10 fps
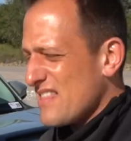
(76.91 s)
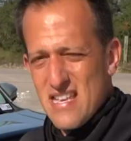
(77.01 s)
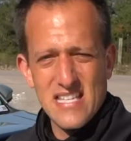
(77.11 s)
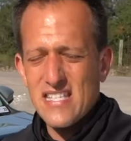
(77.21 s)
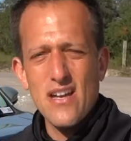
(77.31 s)

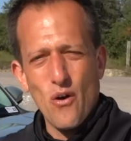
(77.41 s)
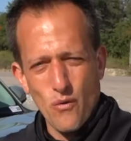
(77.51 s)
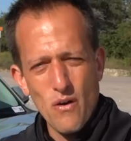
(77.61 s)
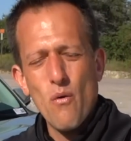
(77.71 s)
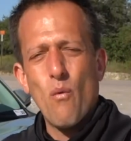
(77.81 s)

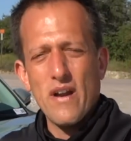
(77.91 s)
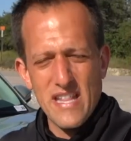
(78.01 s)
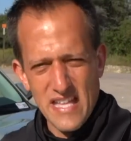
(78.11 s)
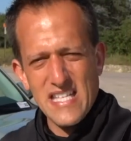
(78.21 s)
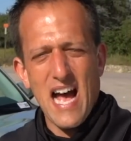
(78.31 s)
still one of
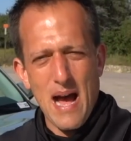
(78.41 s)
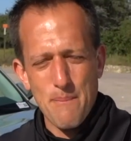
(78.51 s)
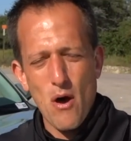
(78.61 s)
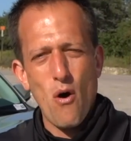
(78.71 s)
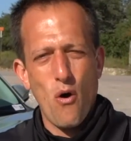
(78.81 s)
the
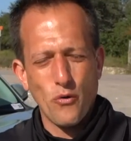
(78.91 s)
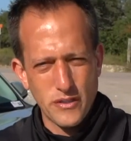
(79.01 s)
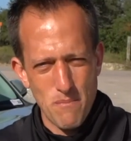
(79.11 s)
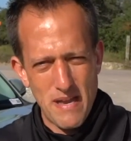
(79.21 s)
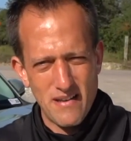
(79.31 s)
top
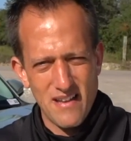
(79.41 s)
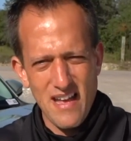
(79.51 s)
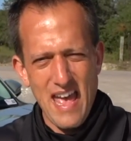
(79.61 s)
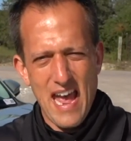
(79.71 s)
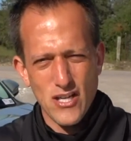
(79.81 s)
ultimate
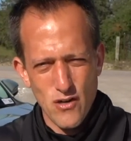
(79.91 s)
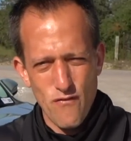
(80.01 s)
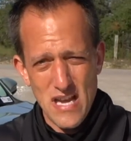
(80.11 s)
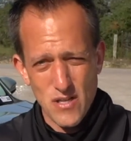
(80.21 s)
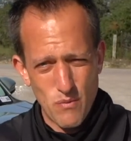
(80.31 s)

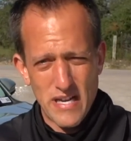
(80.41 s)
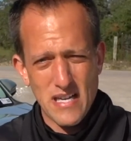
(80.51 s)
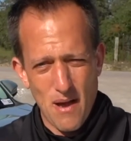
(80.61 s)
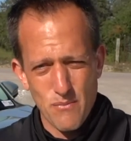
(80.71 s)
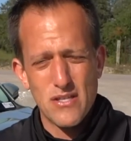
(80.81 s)
SUVs when it
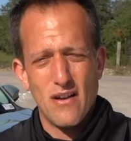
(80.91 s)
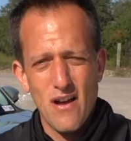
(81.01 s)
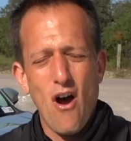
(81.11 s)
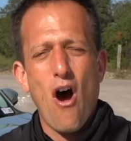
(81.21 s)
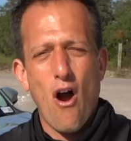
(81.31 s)
comes to
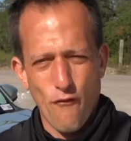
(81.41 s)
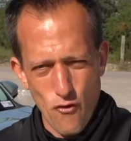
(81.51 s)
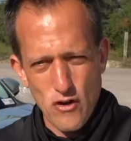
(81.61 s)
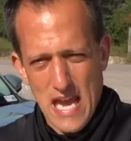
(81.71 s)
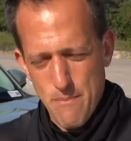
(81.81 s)

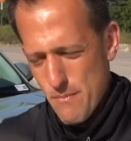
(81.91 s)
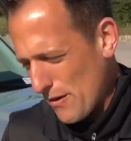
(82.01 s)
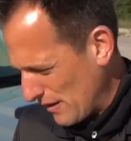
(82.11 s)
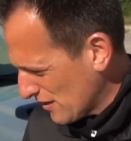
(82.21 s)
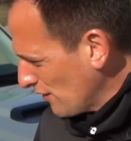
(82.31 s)
off-road
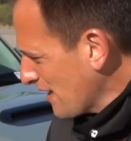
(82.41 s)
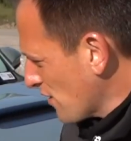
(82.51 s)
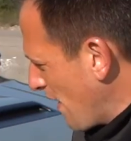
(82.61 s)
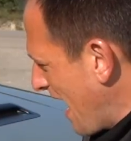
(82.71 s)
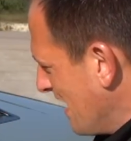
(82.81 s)
capabilities? So let's
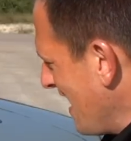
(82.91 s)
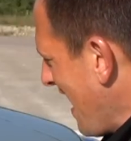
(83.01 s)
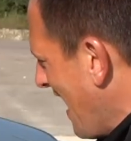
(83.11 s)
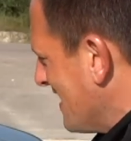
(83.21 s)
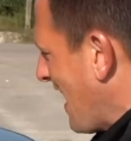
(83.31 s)
go ahead
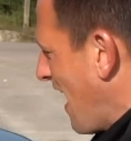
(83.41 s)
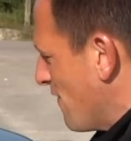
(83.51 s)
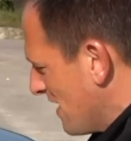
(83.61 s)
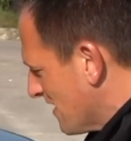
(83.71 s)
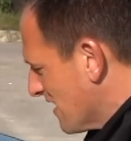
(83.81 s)
and dive
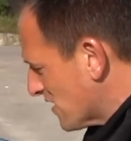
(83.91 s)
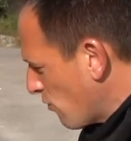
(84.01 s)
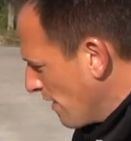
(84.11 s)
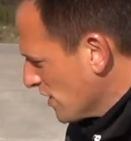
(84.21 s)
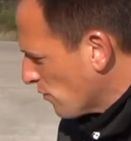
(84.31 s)
into this
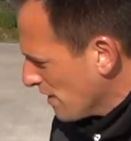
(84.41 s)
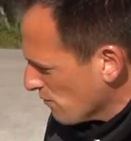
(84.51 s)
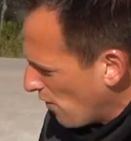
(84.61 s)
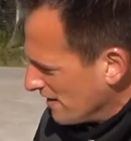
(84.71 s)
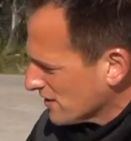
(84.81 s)

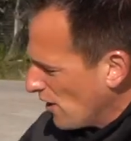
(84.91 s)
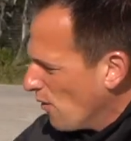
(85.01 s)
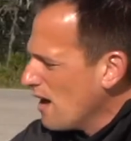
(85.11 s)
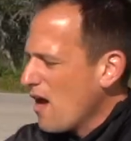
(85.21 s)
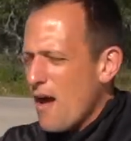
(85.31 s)
2021.
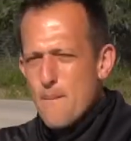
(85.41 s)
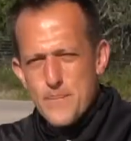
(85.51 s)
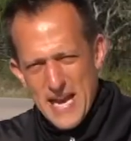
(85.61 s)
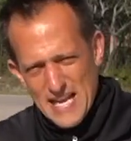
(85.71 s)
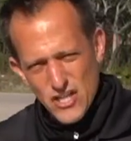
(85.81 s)
So
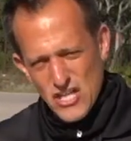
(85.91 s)
biggest